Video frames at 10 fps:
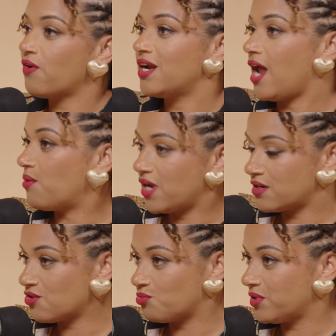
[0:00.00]
great. Now we got
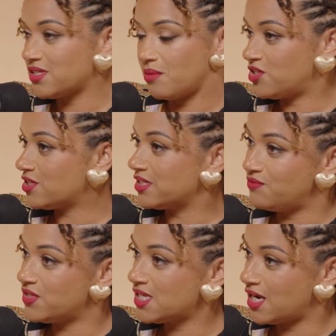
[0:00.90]
a surplus. I'm going to just
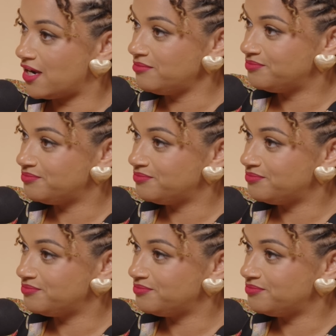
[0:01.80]
leave it sitting.